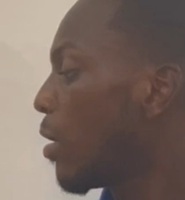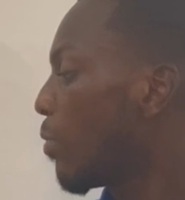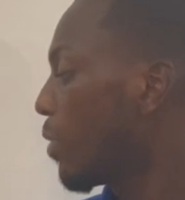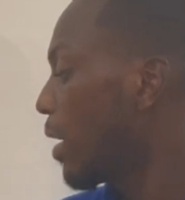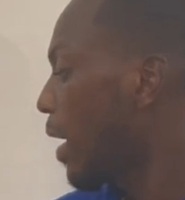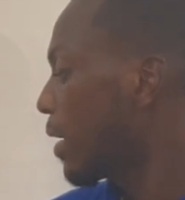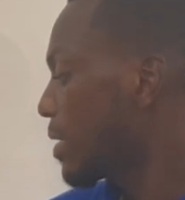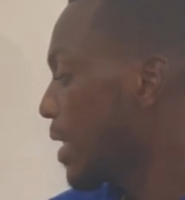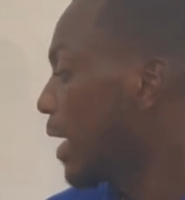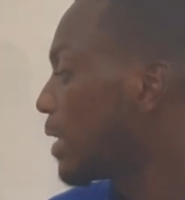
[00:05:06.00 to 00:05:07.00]
whether
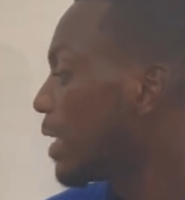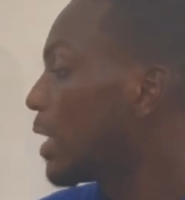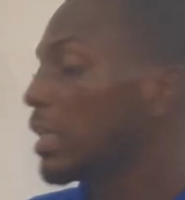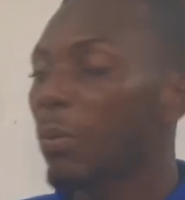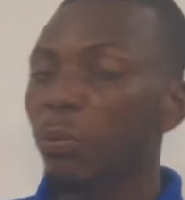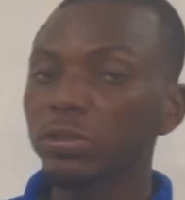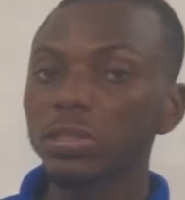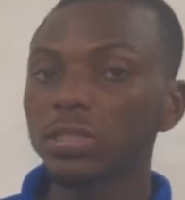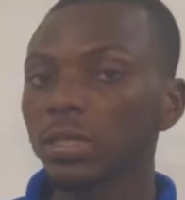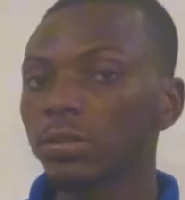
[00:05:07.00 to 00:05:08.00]
standing in the
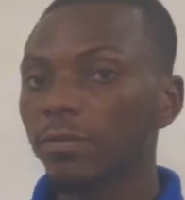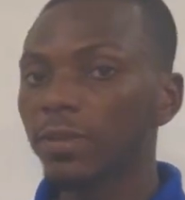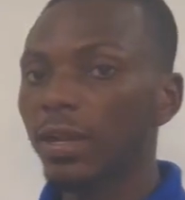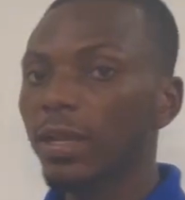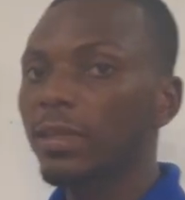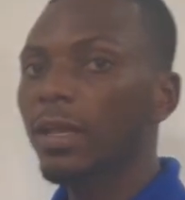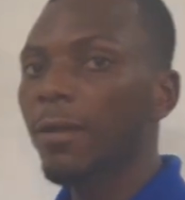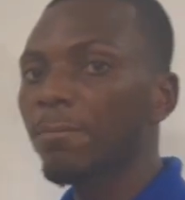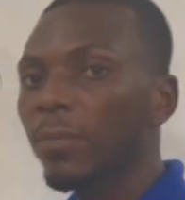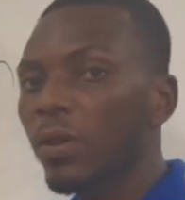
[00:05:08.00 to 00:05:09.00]
position of the
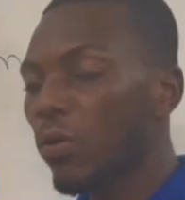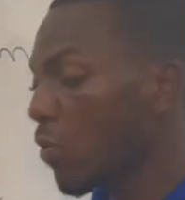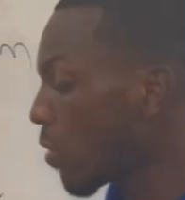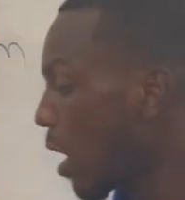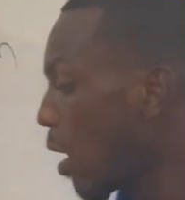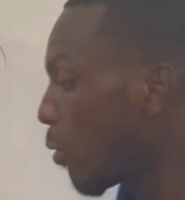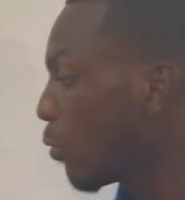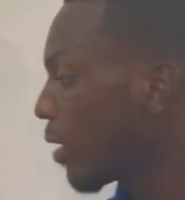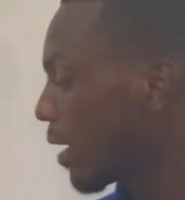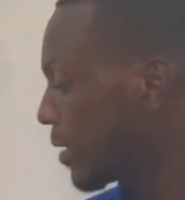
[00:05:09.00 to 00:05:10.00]
lender, or I'll
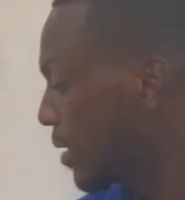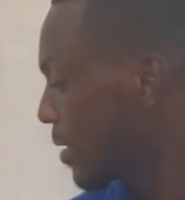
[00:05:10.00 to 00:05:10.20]
look at it